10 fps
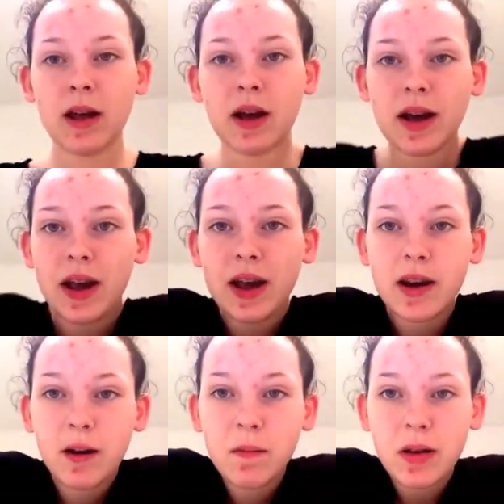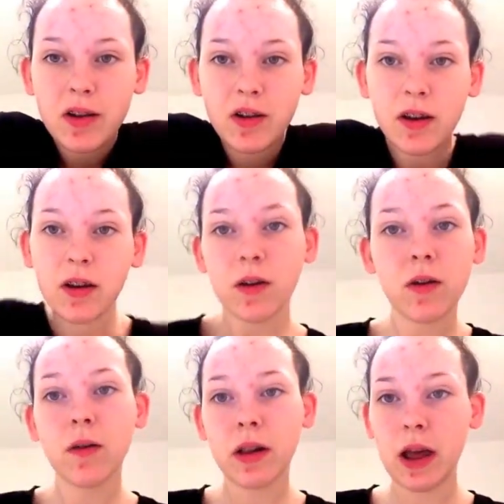Okay, now I'm going to show you
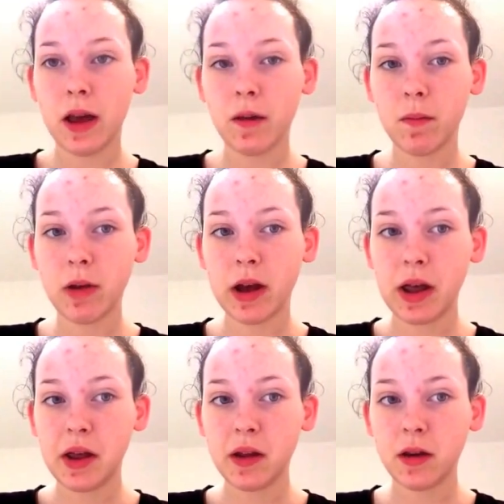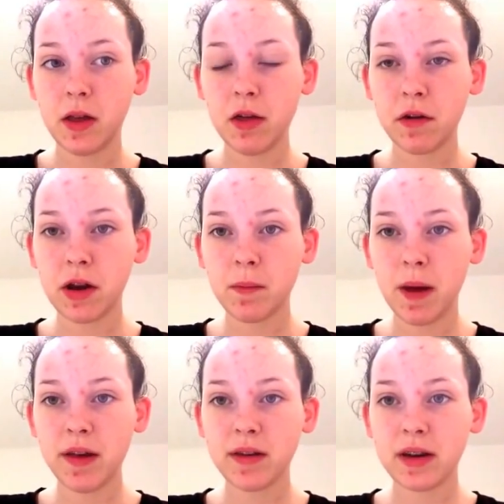like my 3
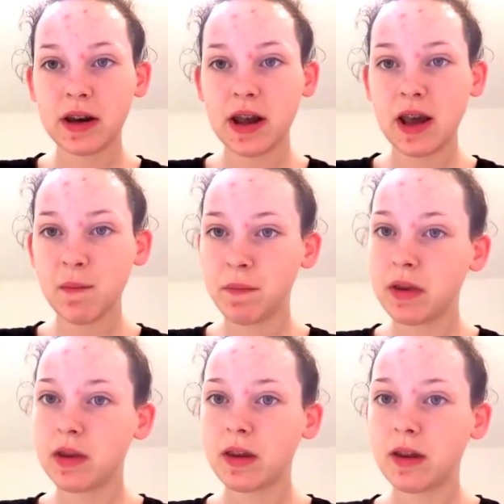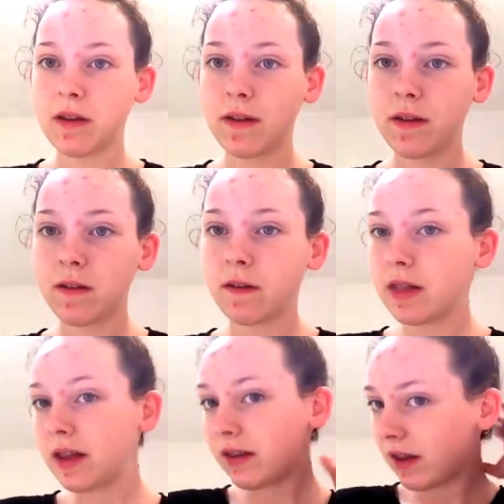best tips for
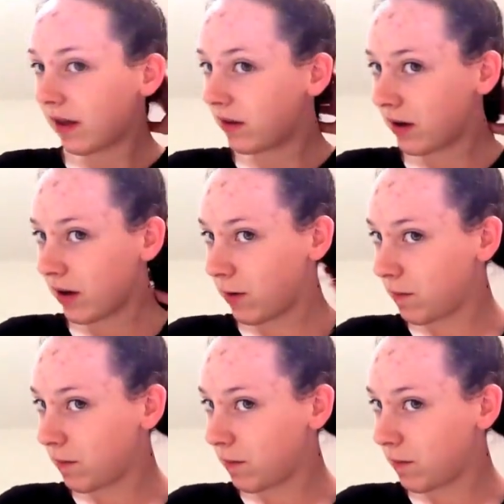this hairstyle.